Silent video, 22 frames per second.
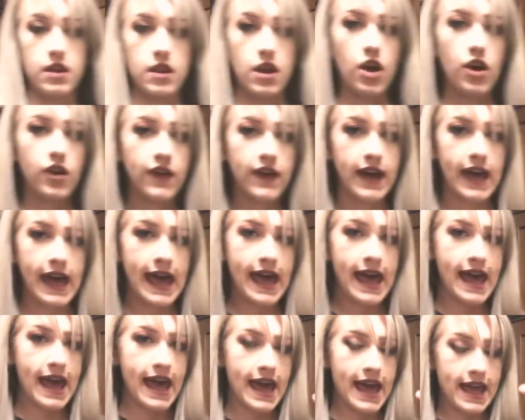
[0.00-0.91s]

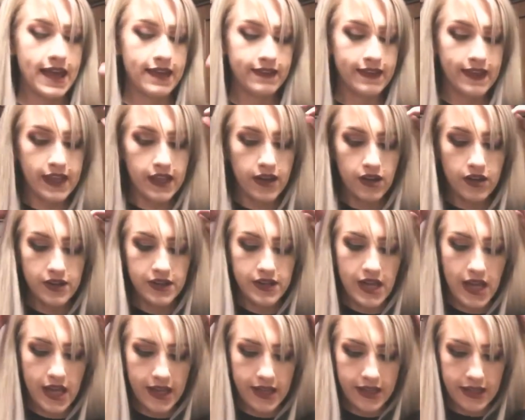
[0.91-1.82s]
Okay, little
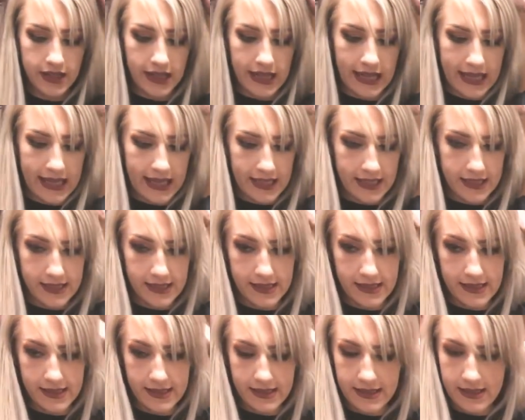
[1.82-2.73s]

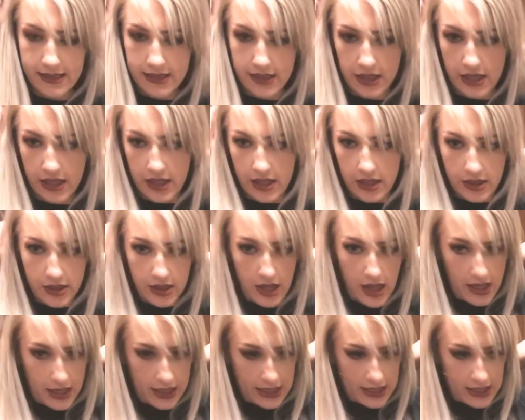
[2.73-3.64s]
nuggets.
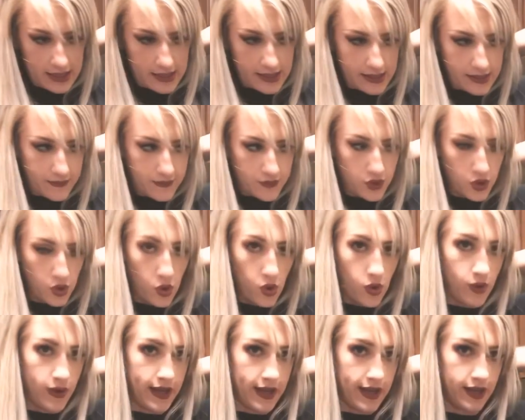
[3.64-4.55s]
Nuggets of
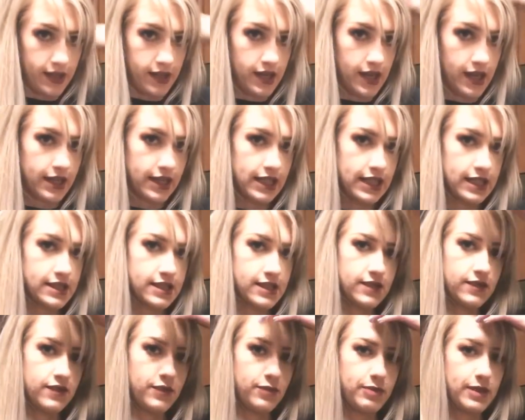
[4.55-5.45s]
joy,
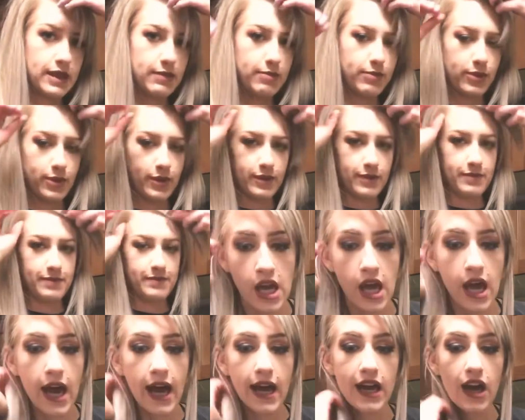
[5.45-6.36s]
nuggets of people.
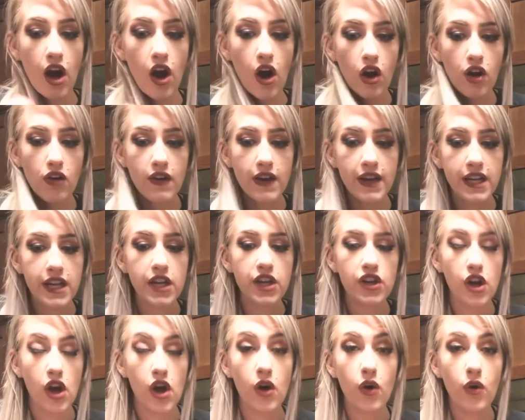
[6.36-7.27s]
I already
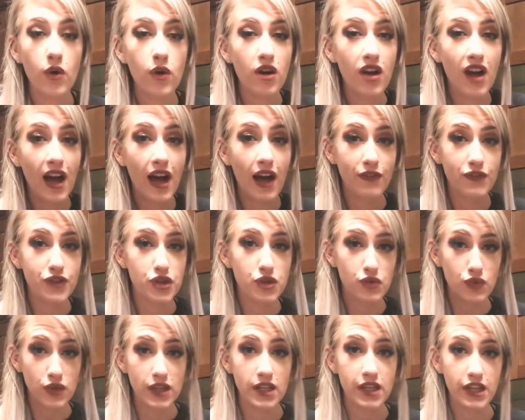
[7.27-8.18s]
know after
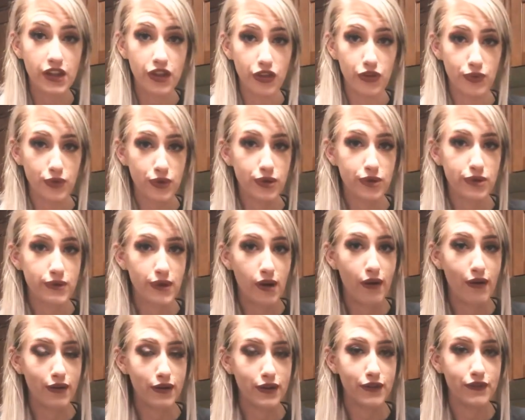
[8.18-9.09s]
reading through
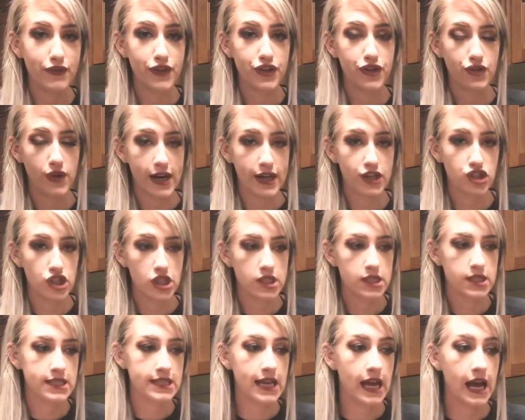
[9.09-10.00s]
all of the
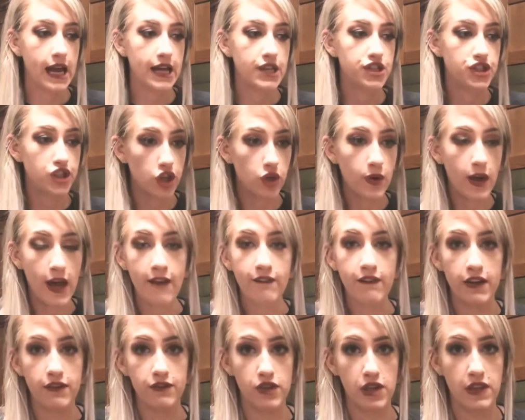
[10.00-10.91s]
directions that I don't
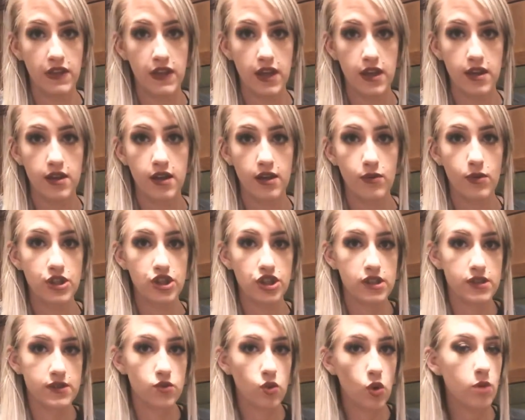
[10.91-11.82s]
have everything, which
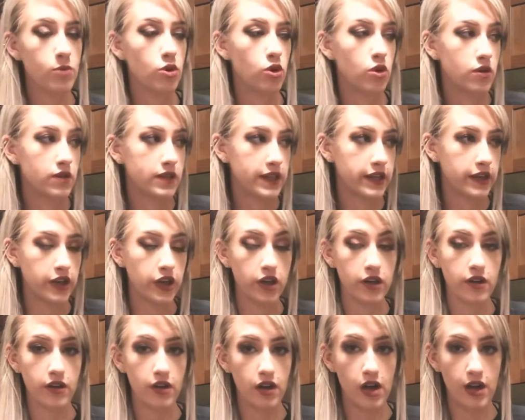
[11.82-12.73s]
is normal
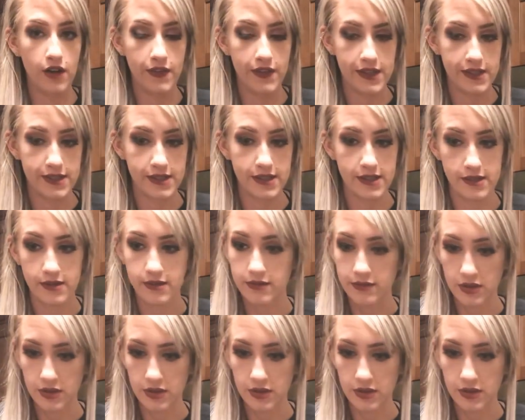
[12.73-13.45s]
here on this